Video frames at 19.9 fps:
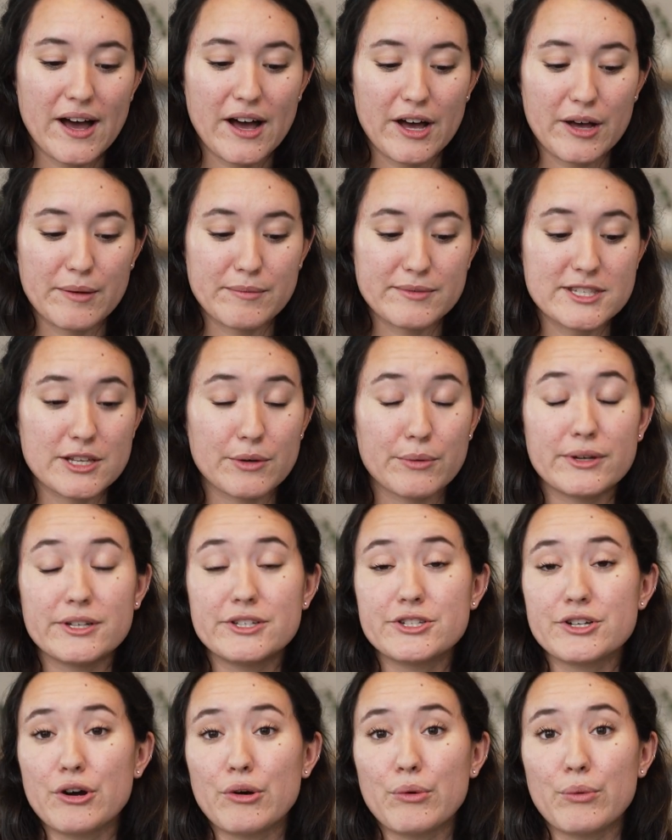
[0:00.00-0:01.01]
um, so
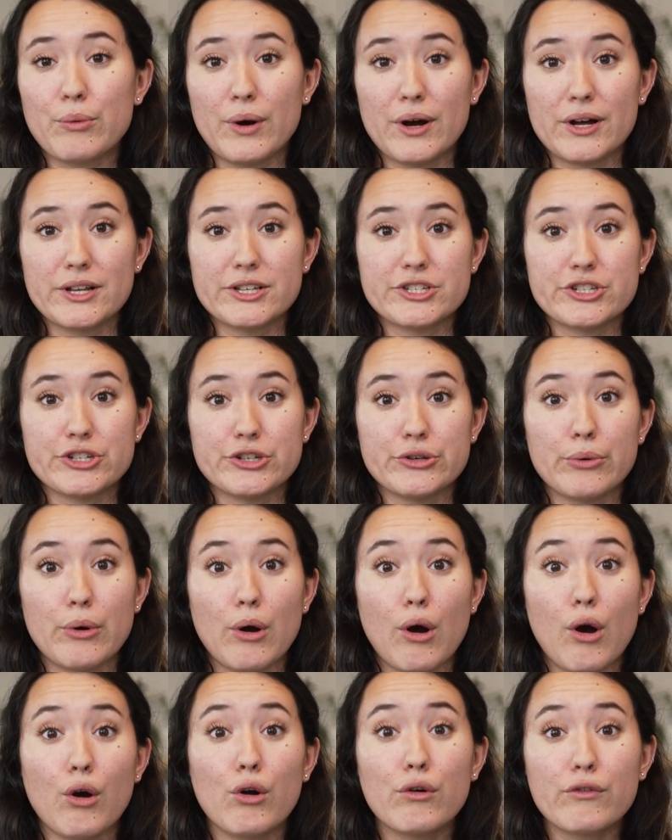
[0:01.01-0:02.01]
we don't want
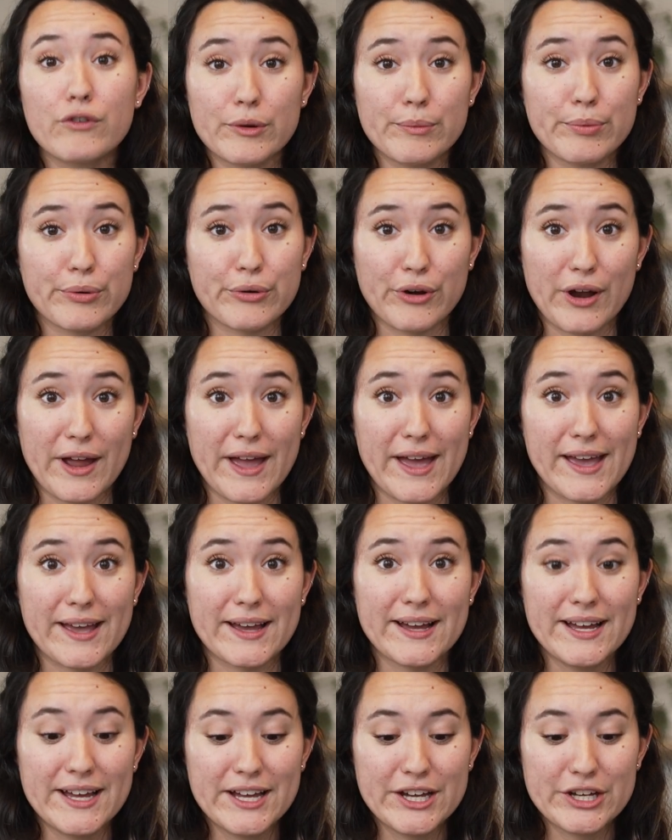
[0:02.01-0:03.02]
to over
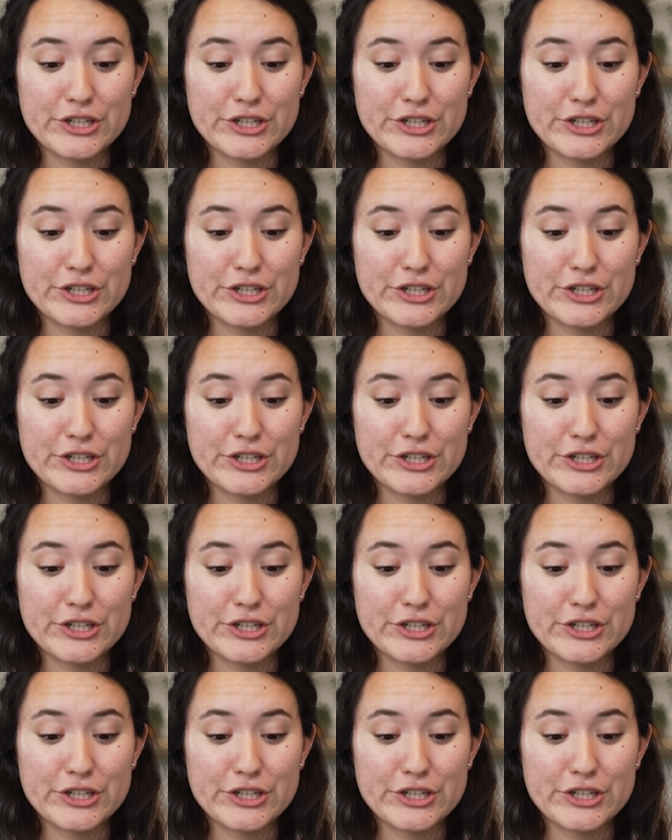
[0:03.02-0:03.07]
pray